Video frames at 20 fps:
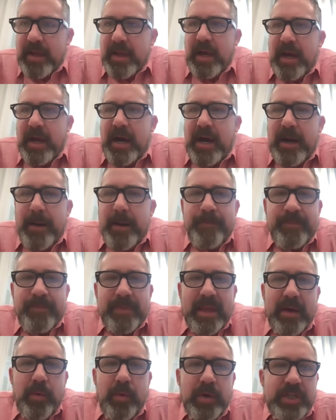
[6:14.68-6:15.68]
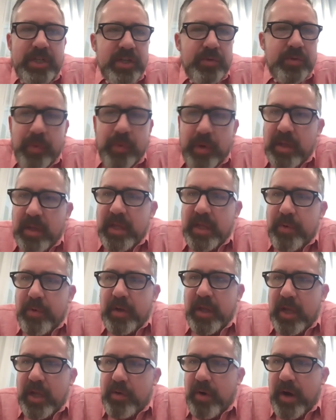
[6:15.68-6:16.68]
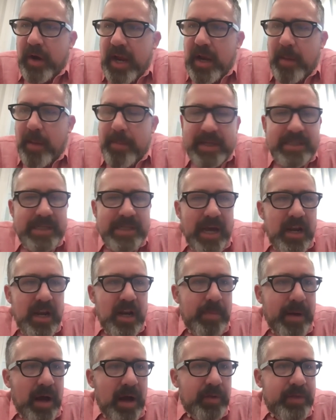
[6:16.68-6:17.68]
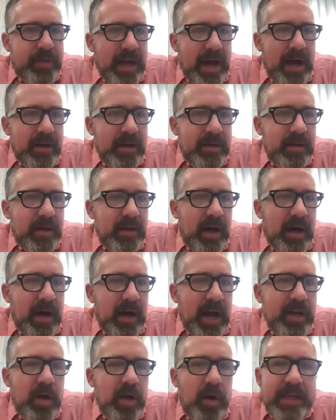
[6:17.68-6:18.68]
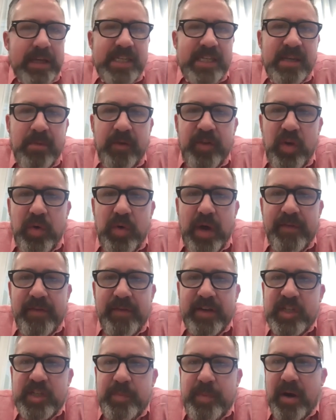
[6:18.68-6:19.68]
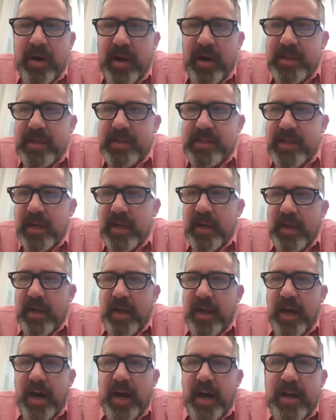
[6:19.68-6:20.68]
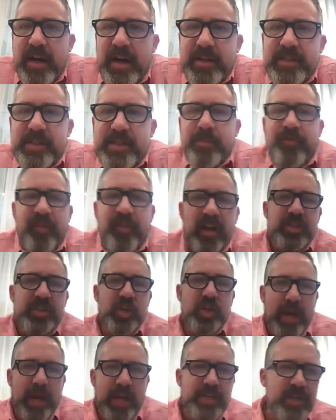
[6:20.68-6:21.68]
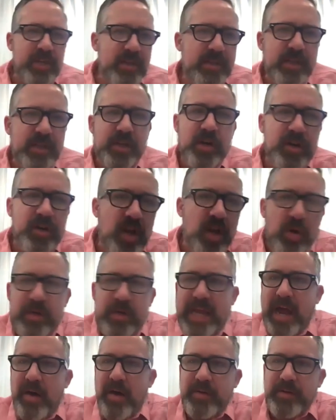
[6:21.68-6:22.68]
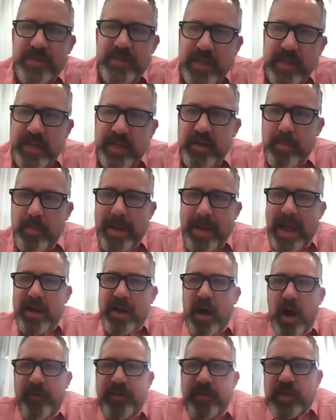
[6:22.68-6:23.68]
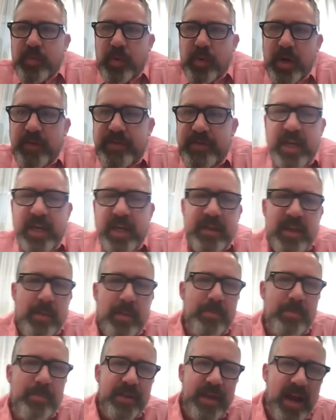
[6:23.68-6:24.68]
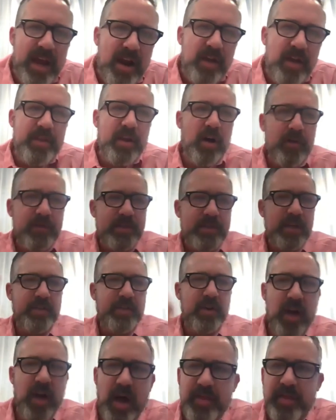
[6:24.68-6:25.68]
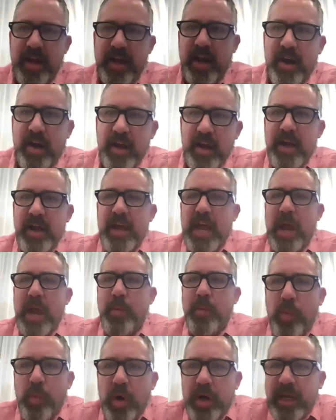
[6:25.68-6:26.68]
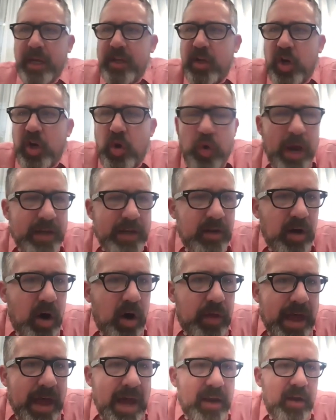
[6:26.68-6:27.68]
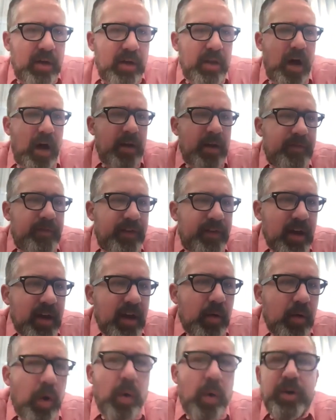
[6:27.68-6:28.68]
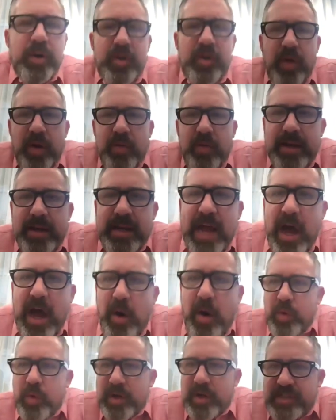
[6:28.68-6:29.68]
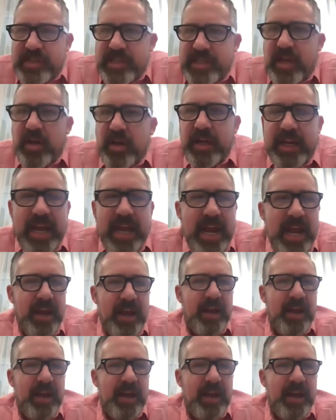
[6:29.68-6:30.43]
um, and which is really, really great. I'm excited about that. Uh, I know that some of you have experienced uh, some fluctuations in your node counts in your back office where you've seen them be there and then all of a sudden they're not there. And we're working to correct all that. A lot of what we're doing right now, we're still in a